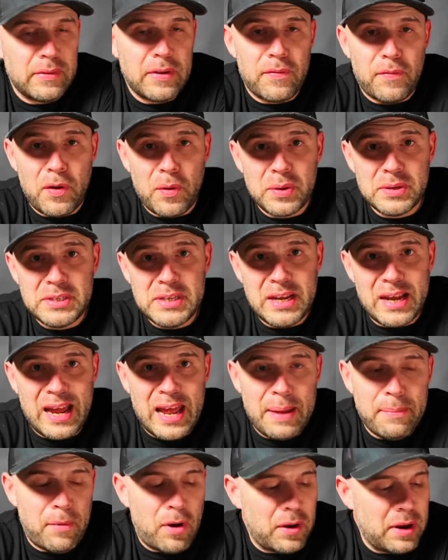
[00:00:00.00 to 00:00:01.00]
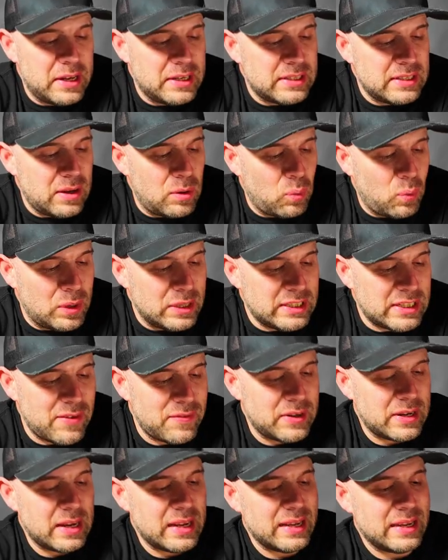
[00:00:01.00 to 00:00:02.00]
The frequency I am on is
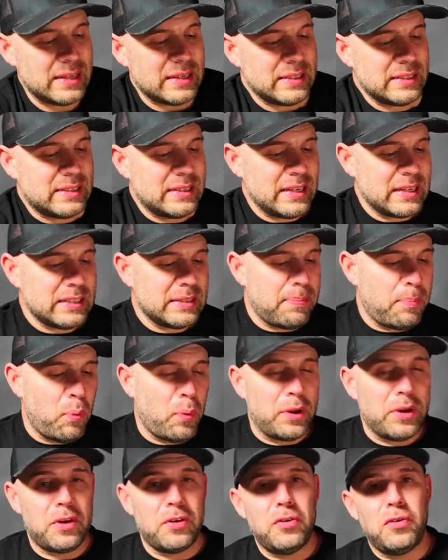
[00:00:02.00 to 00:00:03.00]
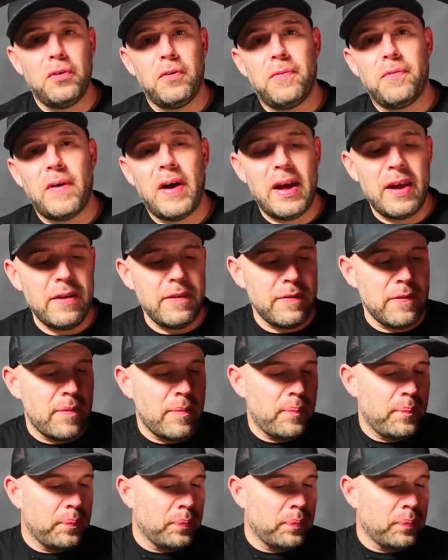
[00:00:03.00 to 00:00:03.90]
176.25.